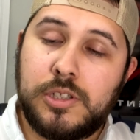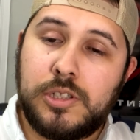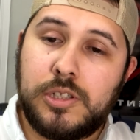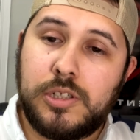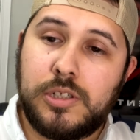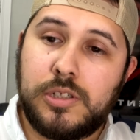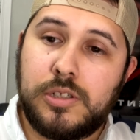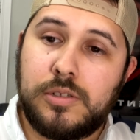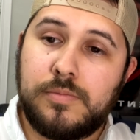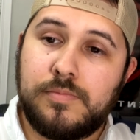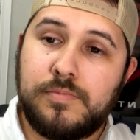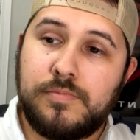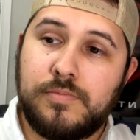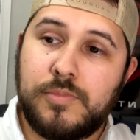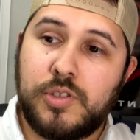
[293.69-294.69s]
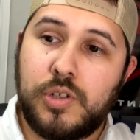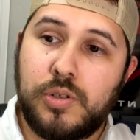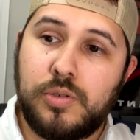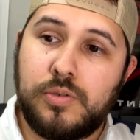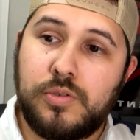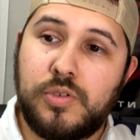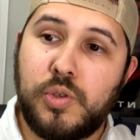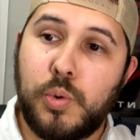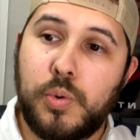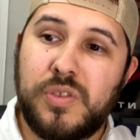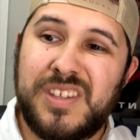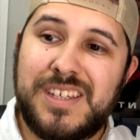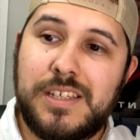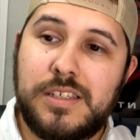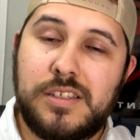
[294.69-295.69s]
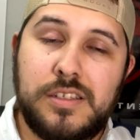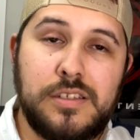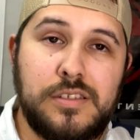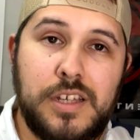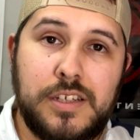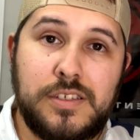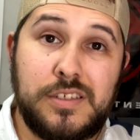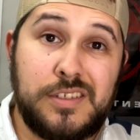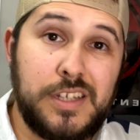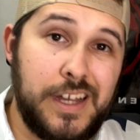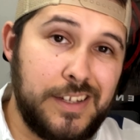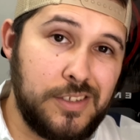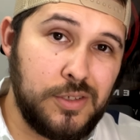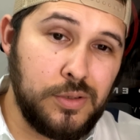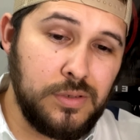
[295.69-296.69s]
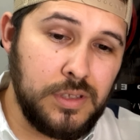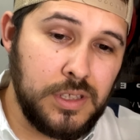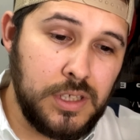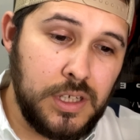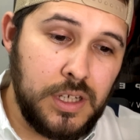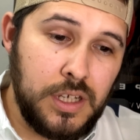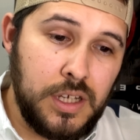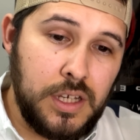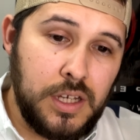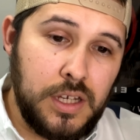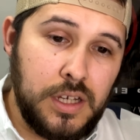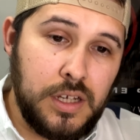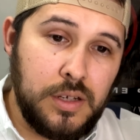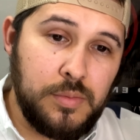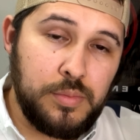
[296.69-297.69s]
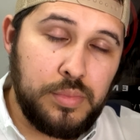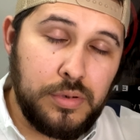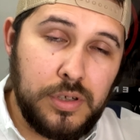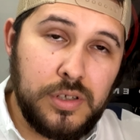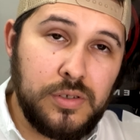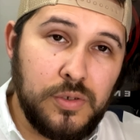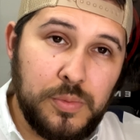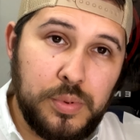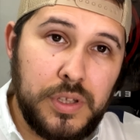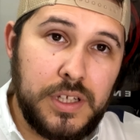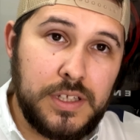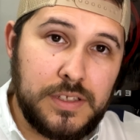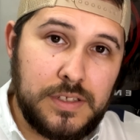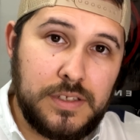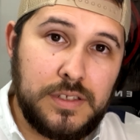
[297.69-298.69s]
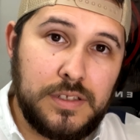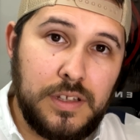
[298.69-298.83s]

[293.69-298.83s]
um, called Northeast Texas Tactical pretty cool place.